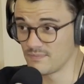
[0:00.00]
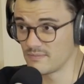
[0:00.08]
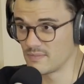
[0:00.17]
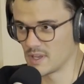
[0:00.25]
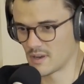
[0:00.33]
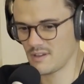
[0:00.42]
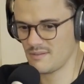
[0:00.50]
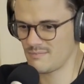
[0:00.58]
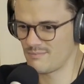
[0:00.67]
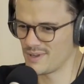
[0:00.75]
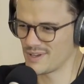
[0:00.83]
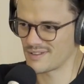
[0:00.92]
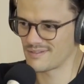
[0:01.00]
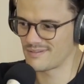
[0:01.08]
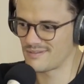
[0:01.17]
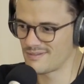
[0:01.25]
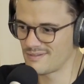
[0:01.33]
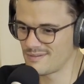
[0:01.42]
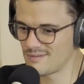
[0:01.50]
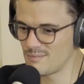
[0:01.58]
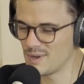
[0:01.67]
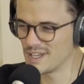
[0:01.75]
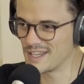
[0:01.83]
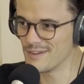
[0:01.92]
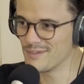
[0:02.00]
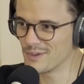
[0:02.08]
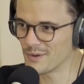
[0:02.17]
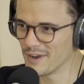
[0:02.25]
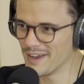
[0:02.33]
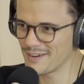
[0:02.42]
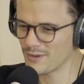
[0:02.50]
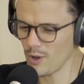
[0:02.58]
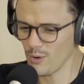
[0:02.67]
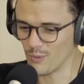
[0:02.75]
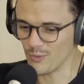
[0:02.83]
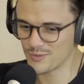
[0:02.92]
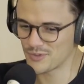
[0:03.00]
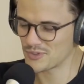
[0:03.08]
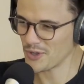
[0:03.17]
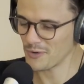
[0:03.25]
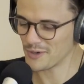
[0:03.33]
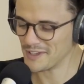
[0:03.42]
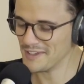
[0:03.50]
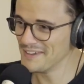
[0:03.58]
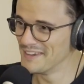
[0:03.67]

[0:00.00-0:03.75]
Bit of give in the ground. Oh, sorry.